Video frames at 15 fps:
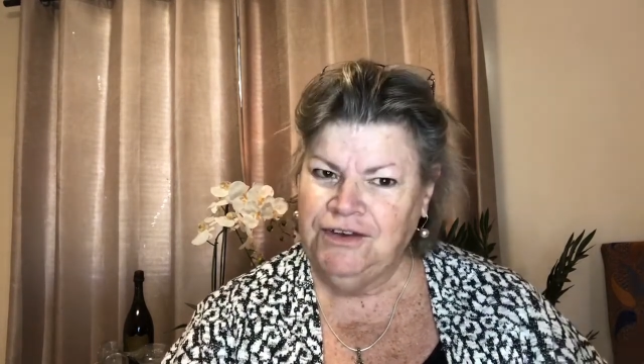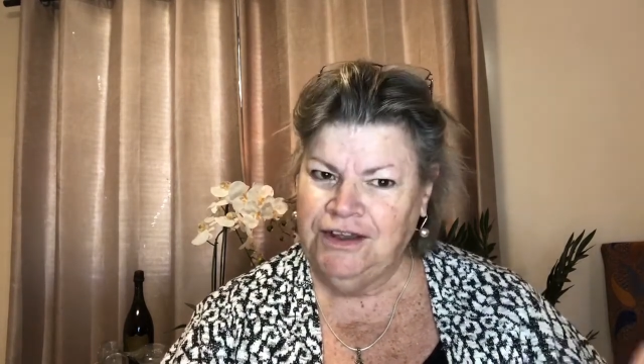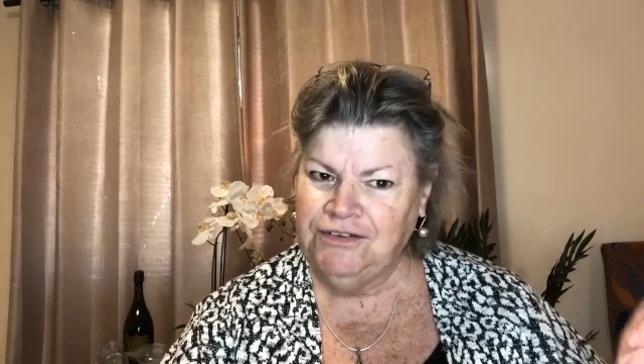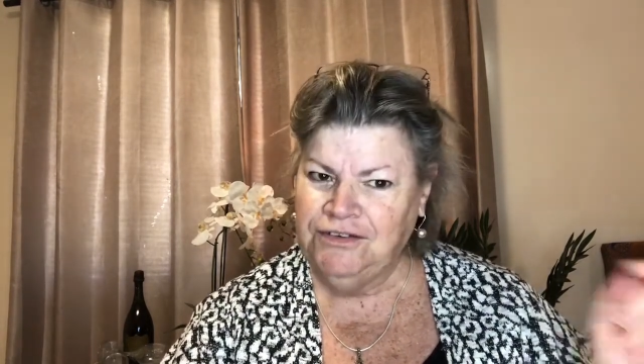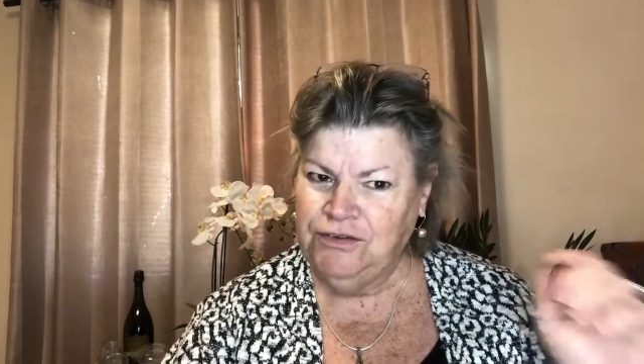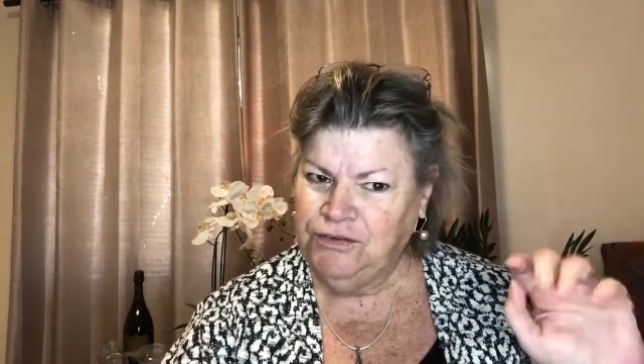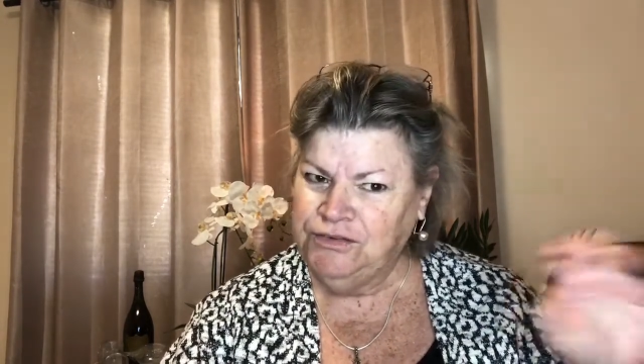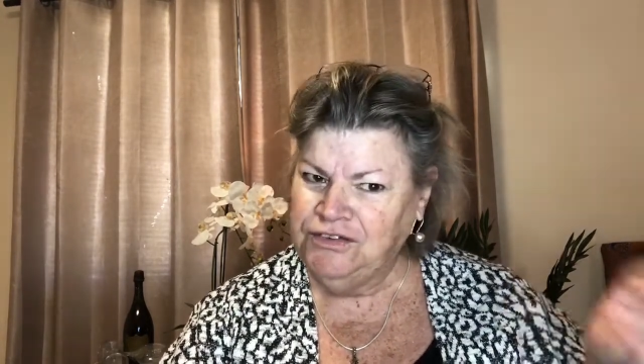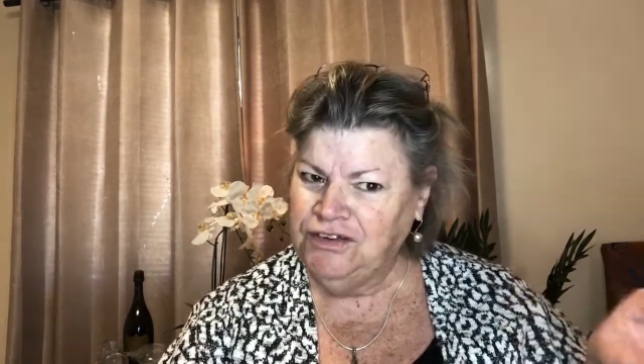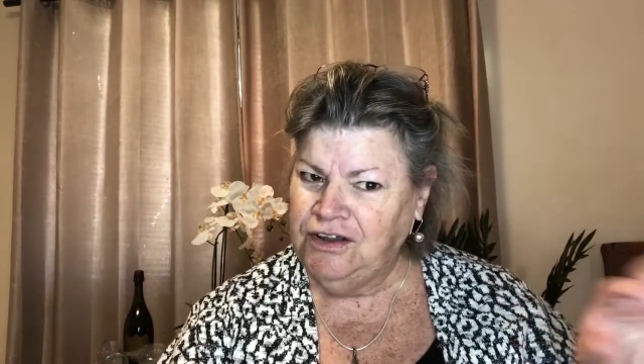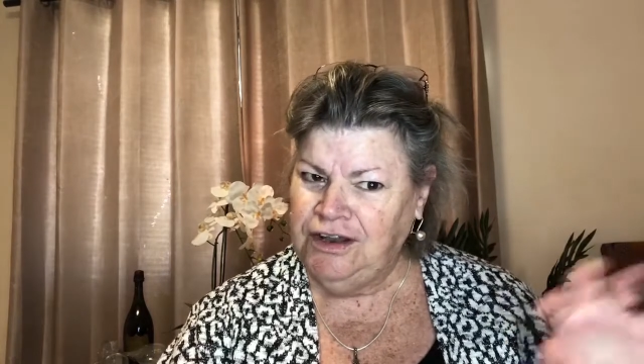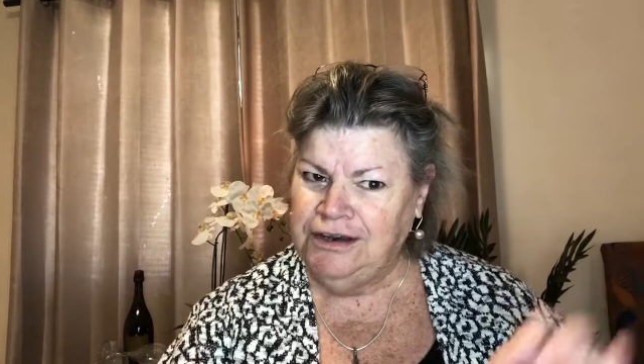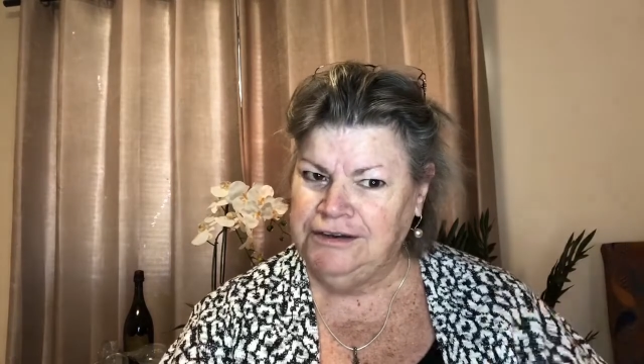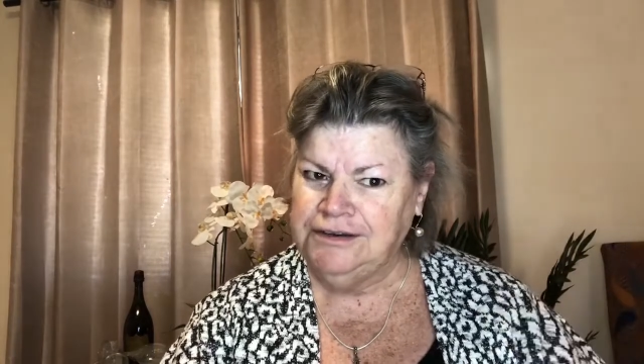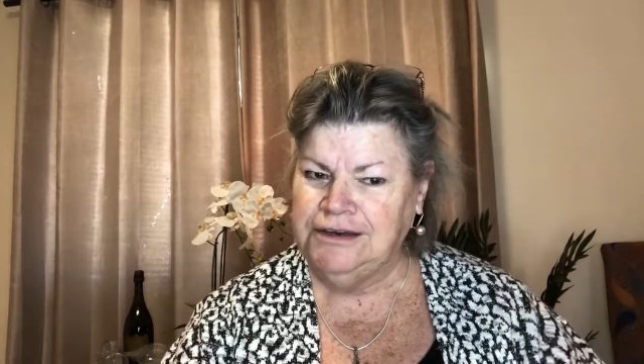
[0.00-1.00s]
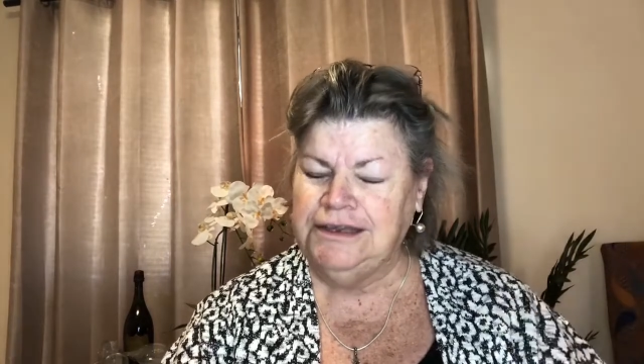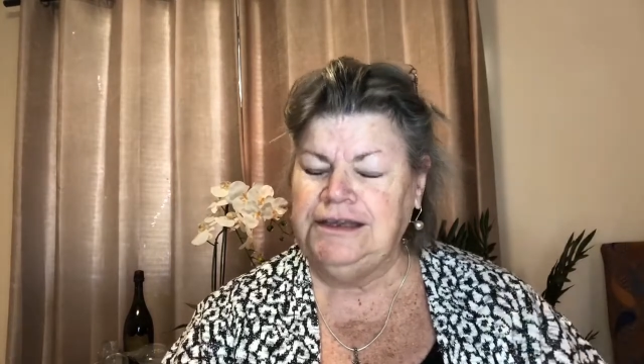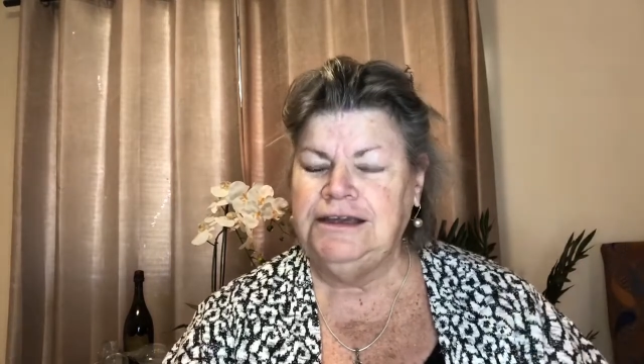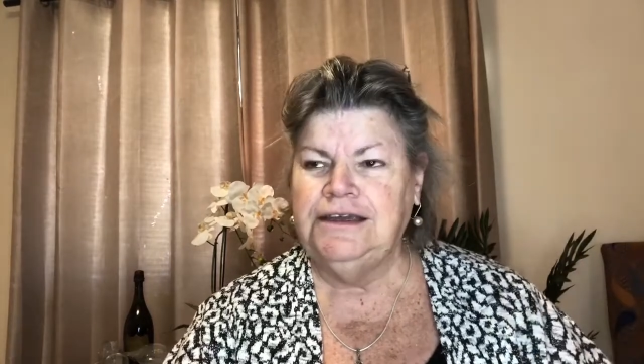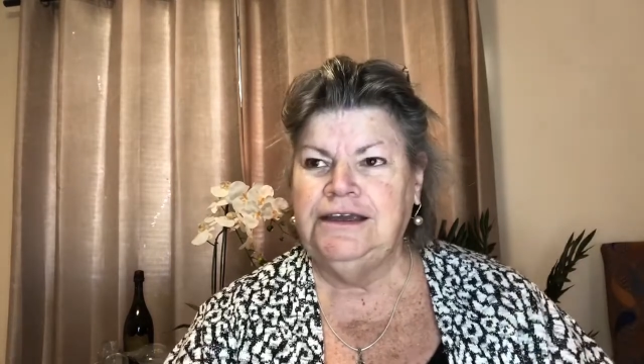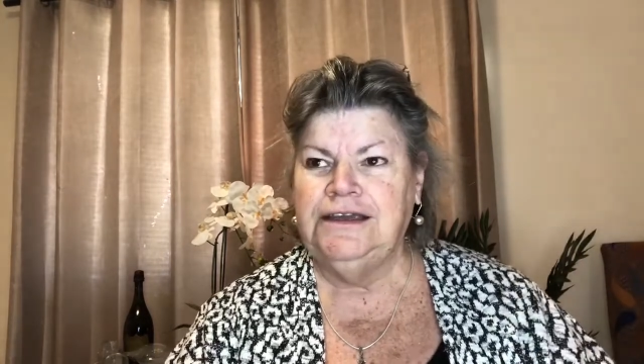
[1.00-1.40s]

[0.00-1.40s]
ourselves silently